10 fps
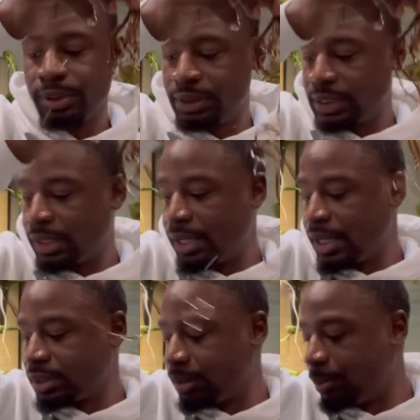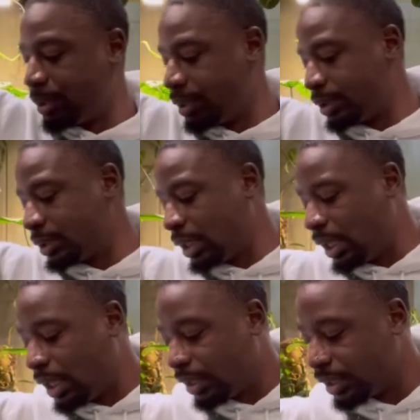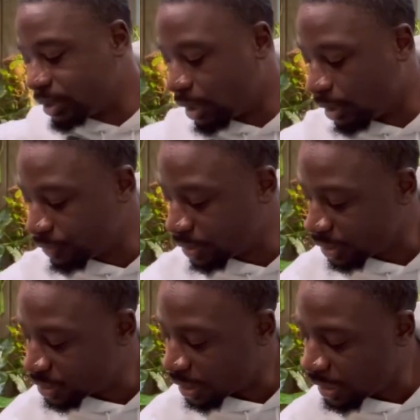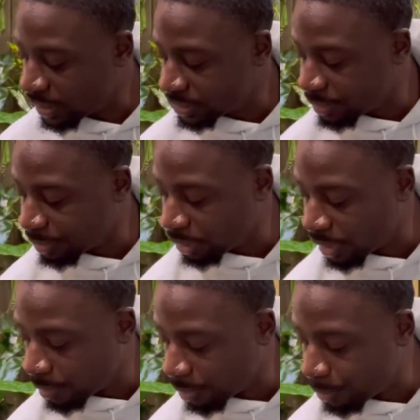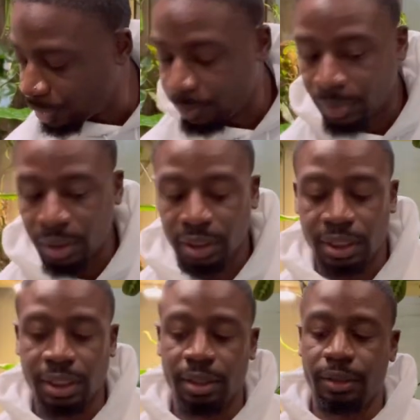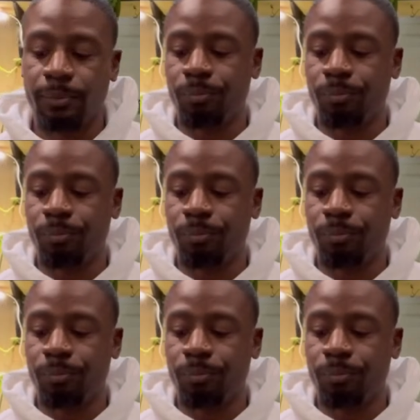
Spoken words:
is I'll actually put this off to the side, because I'm gonna go ahead and put them all together,